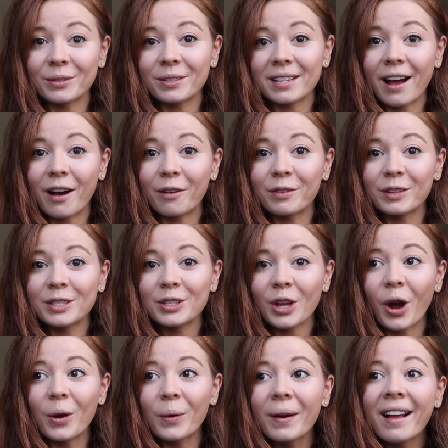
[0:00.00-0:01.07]
yourself.
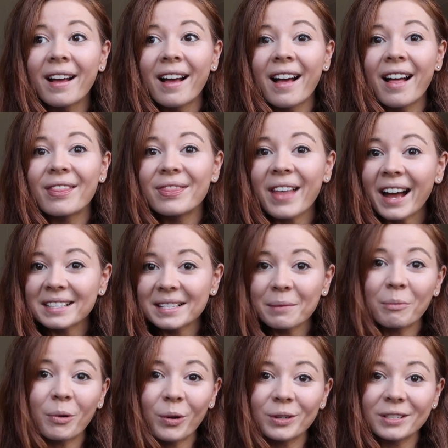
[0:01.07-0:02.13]
So that's
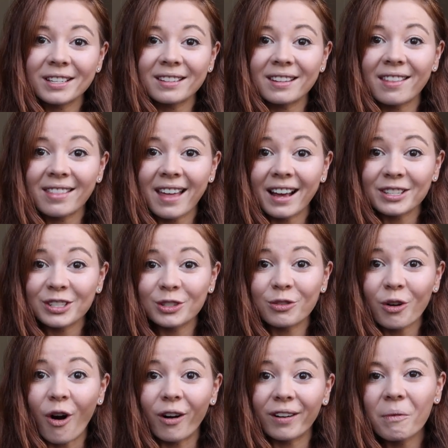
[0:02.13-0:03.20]
important, that that's
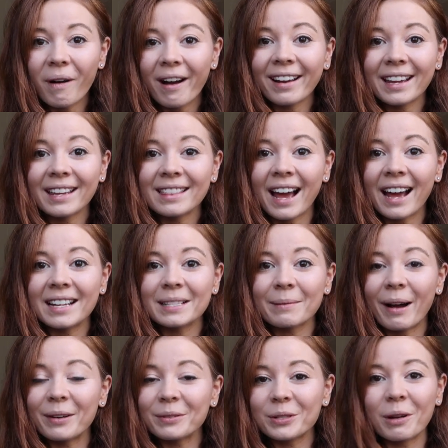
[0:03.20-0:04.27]
strong. Working that is
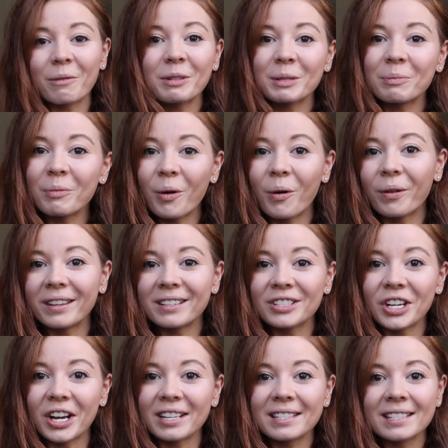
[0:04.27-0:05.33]
about so much more than
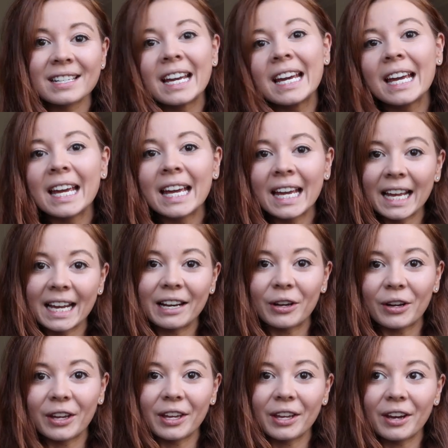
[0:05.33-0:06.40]
just it
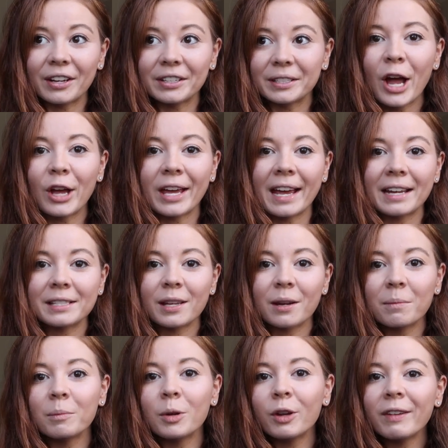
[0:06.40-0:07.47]
looking good. Okay, so
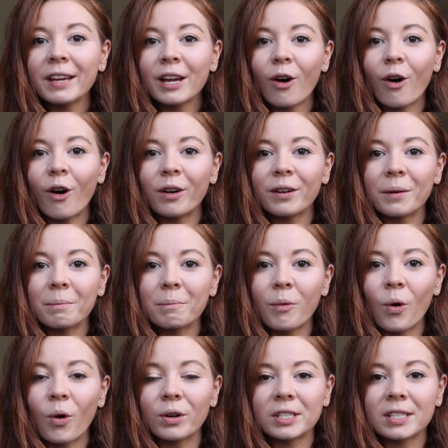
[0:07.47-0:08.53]
moving on
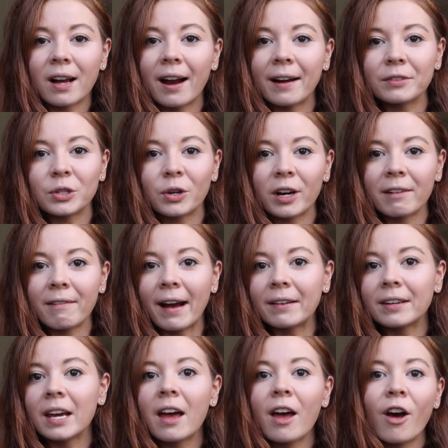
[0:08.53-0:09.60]
more to kind of talking
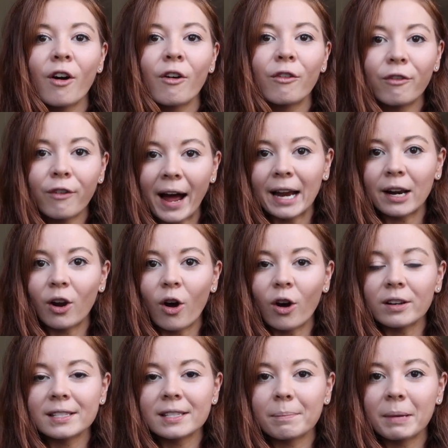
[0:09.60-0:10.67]
around fat
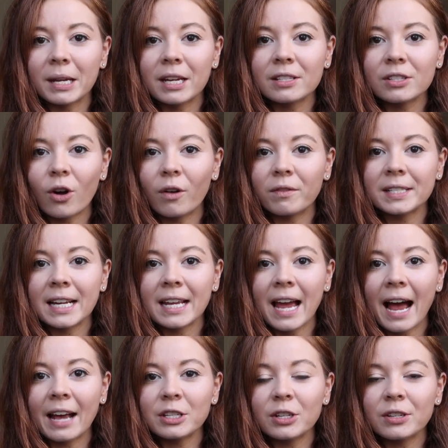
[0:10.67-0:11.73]
loss, because obviously,
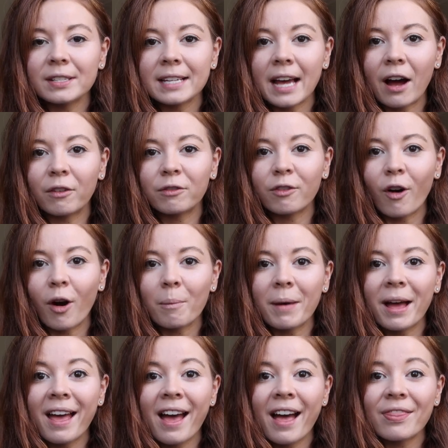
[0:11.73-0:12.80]
as you can tell from
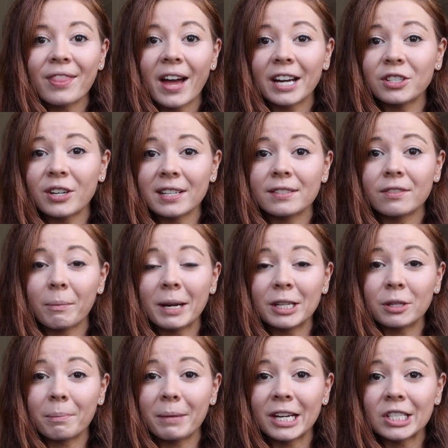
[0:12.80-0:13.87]
that
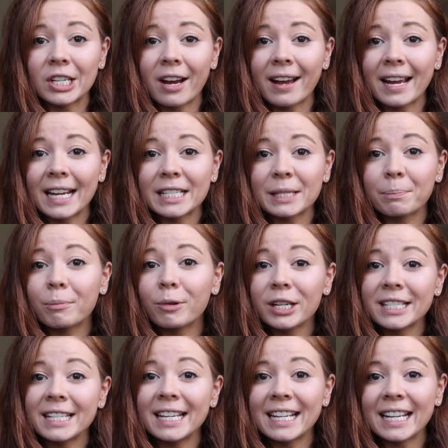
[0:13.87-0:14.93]
transformation picture, it's
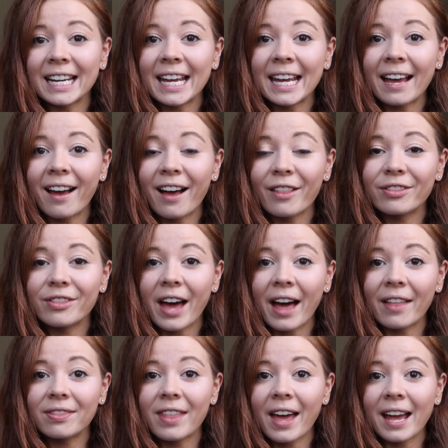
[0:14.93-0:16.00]
pretty clear
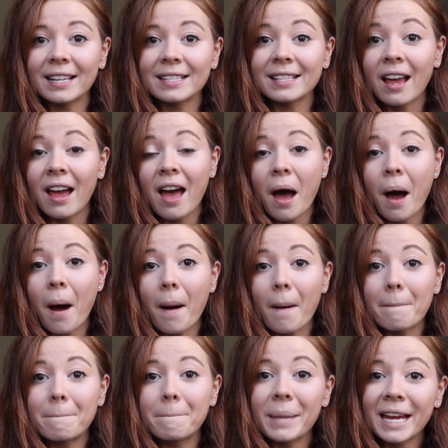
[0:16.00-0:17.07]
that there's a
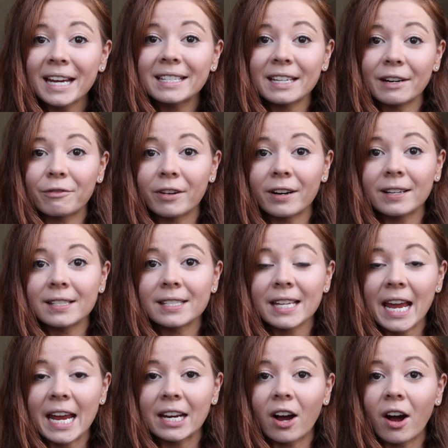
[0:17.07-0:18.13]
big difference
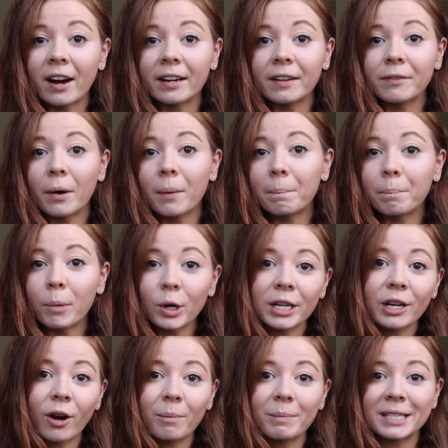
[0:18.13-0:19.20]
in kind of
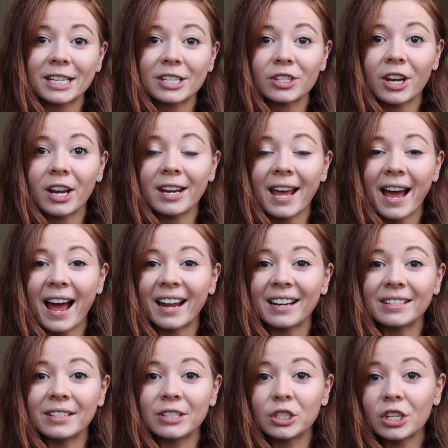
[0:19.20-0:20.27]
body composition
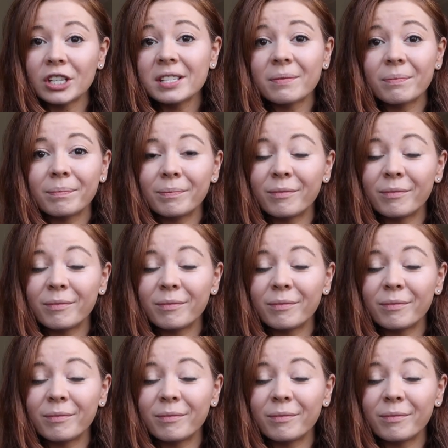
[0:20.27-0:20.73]
and just